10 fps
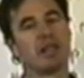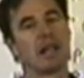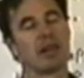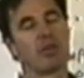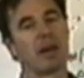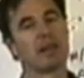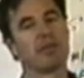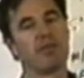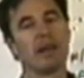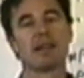get out of ground
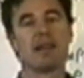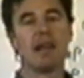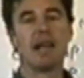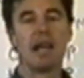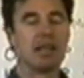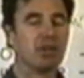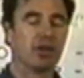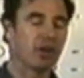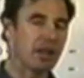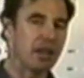effect and you're
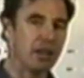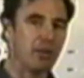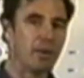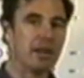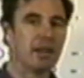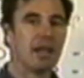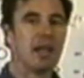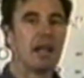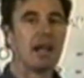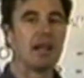not getting any wind
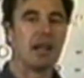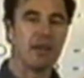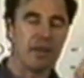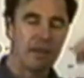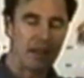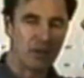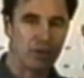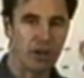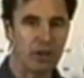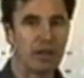and you
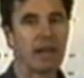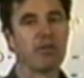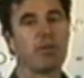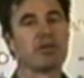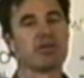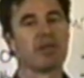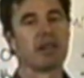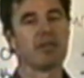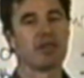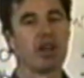don't have a positive
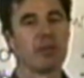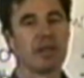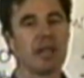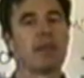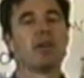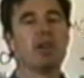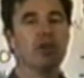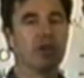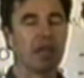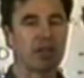rate of climb in a gap,
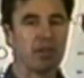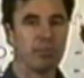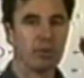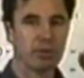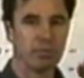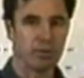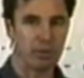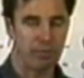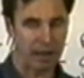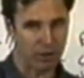you can actually abort and put
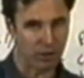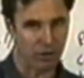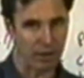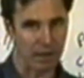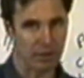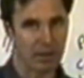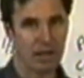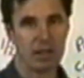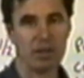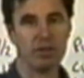it back on the ground.
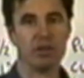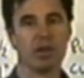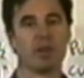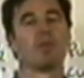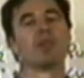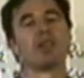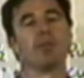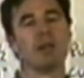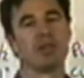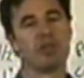You do not want to
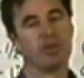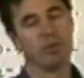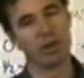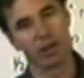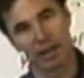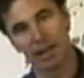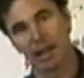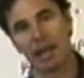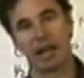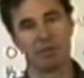commit too early
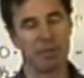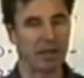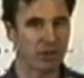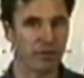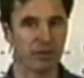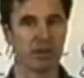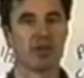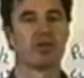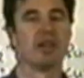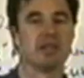and punch off into the
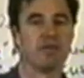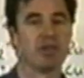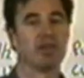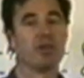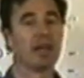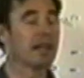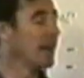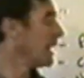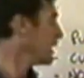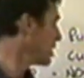trees. If you do that
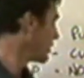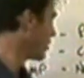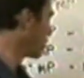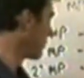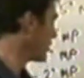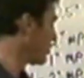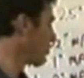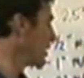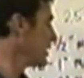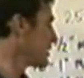and you get to the top of the
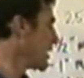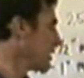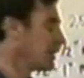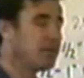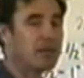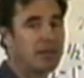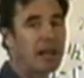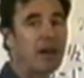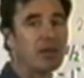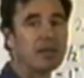trees, the
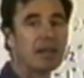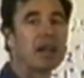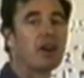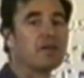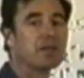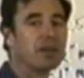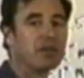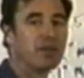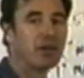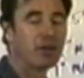towering takeoff is going
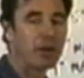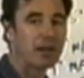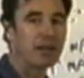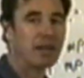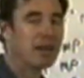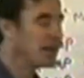to very quickly